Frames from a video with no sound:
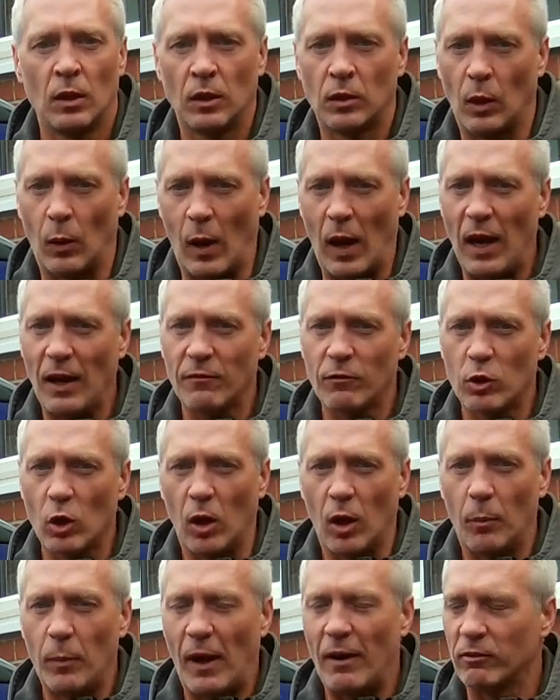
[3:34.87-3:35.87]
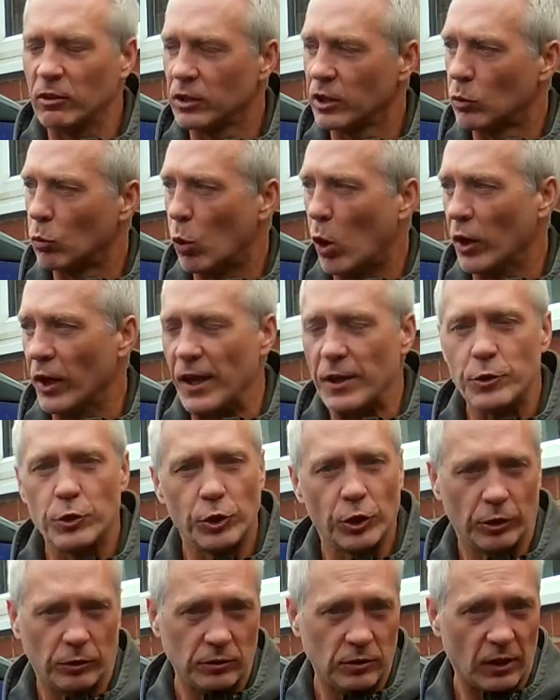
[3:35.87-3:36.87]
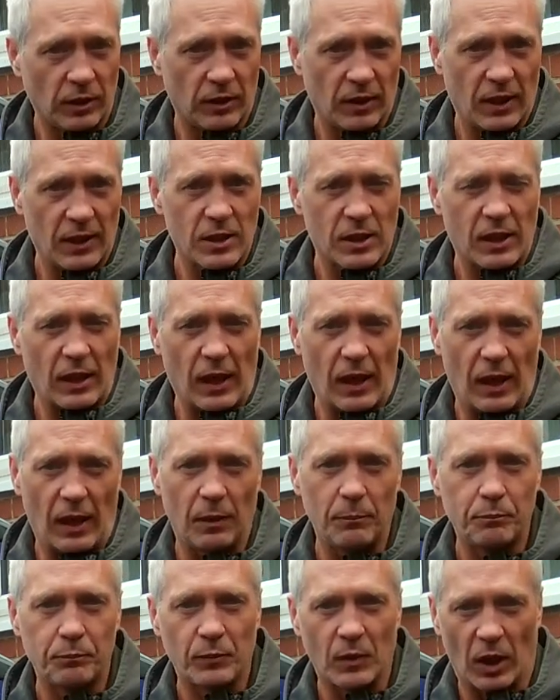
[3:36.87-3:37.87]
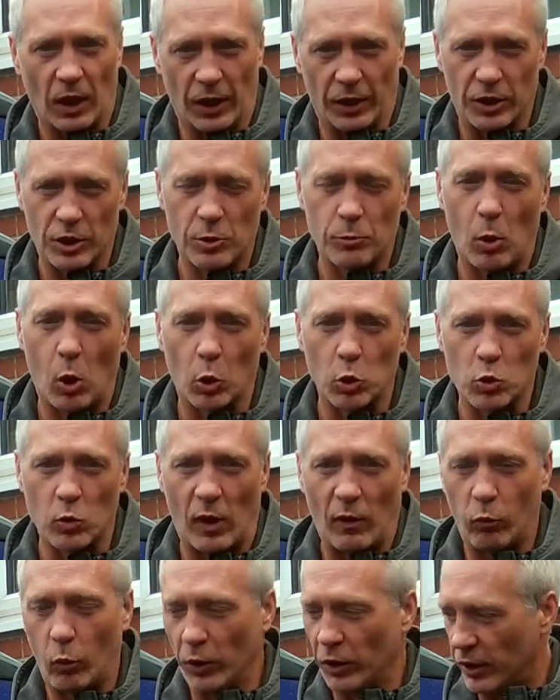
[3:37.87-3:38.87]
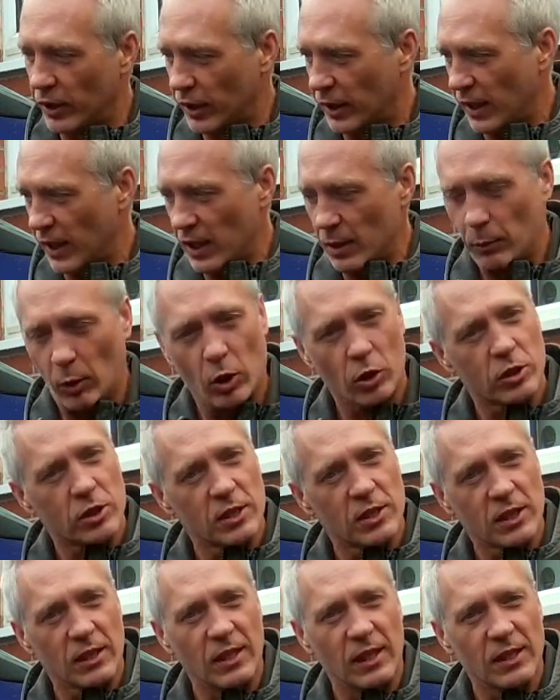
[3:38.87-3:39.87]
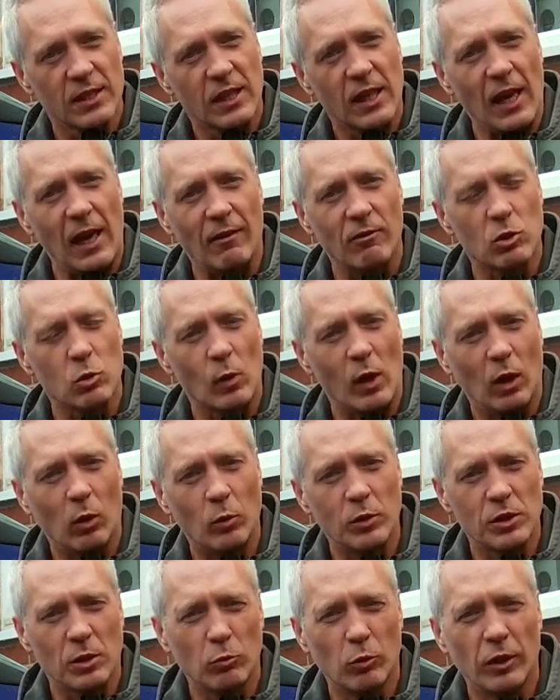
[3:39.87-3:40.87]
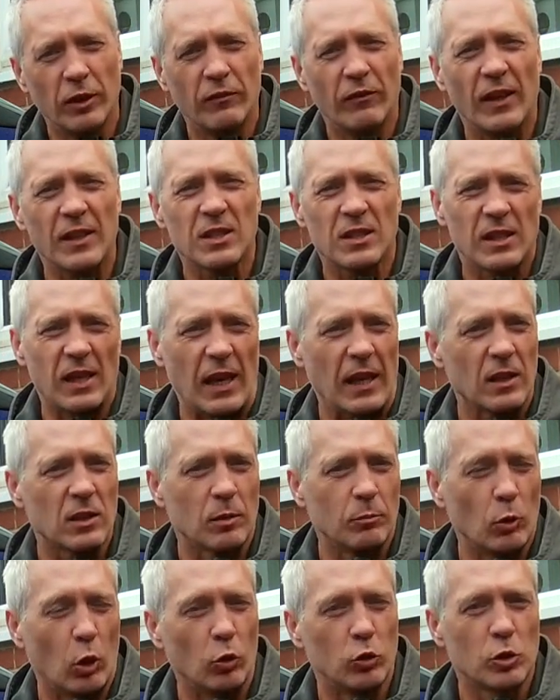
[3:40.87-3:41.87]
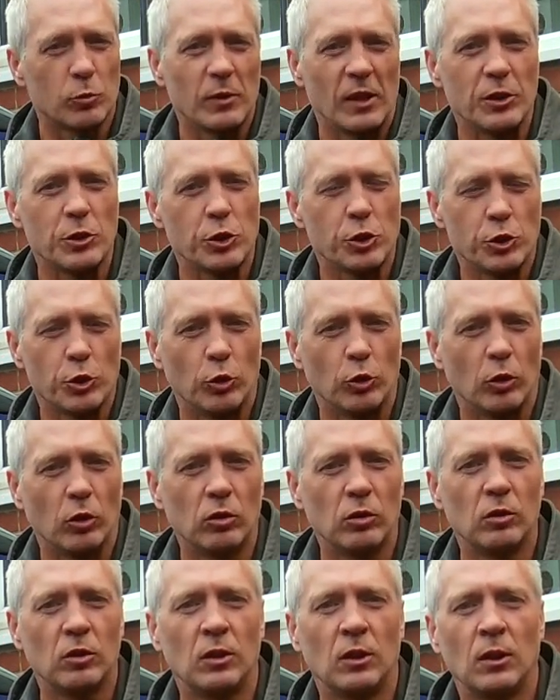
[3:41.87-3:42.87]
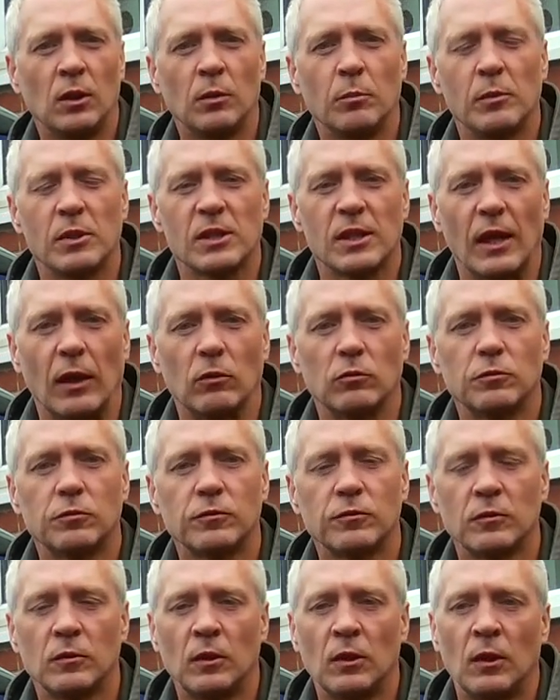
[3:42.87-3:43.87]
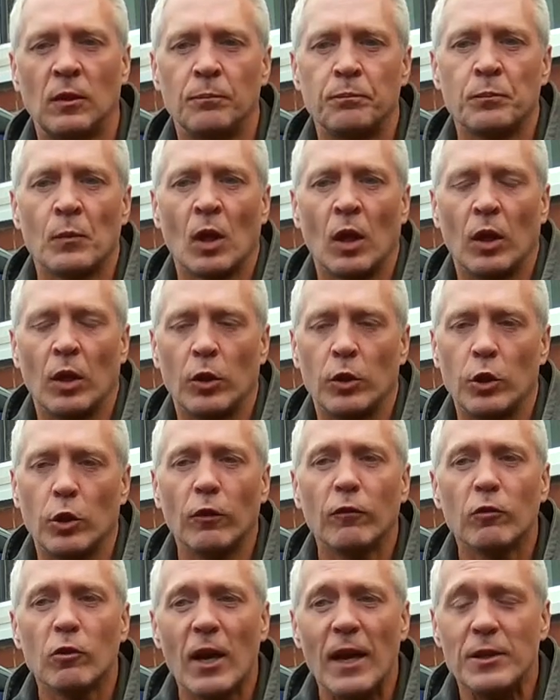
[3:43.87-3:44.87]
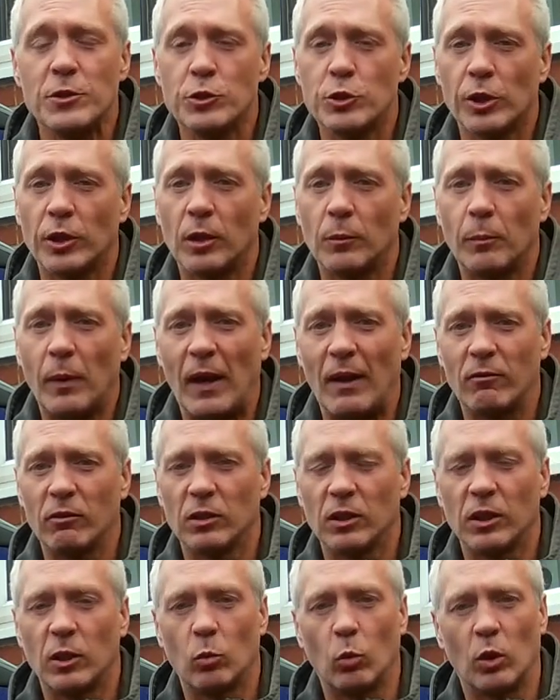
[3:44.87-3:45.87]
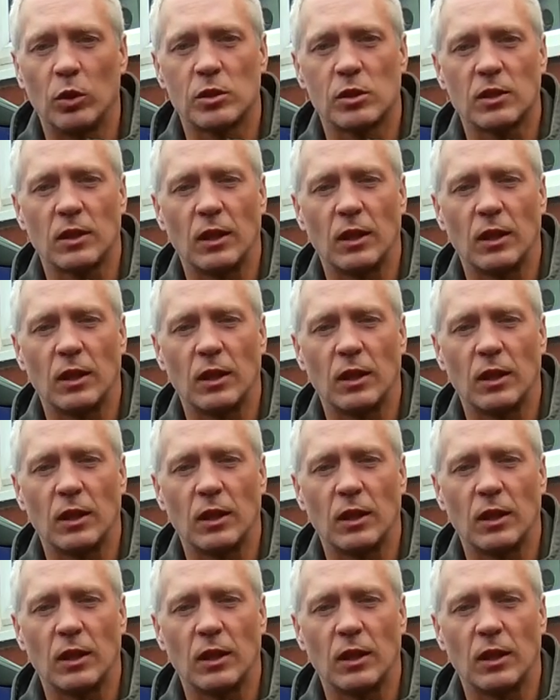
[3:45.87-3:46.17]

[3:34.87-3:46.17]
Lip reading: Now, I've got apparently 1 engine in this car, and it's supposed to have 1 of the gearboxes in this car as well, which I'm going to investigate because I'm not 100% sure myself. The other engine apparently was